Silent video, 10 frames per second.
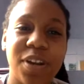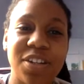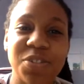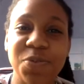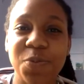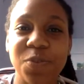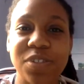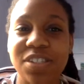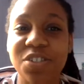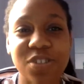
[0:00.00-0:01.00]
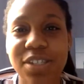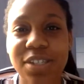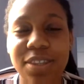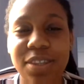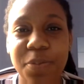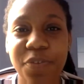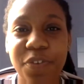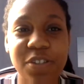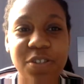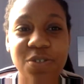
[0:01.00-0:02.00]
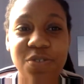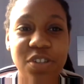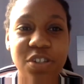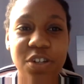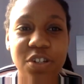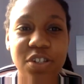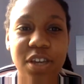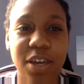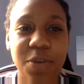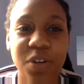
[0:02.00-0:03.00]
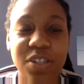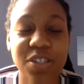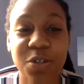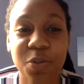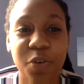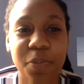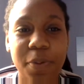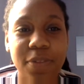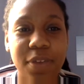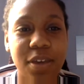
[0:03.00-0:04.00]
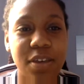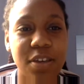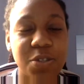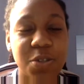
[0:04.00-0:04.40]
when I just was interested in the professor's research and wanted to know more about that.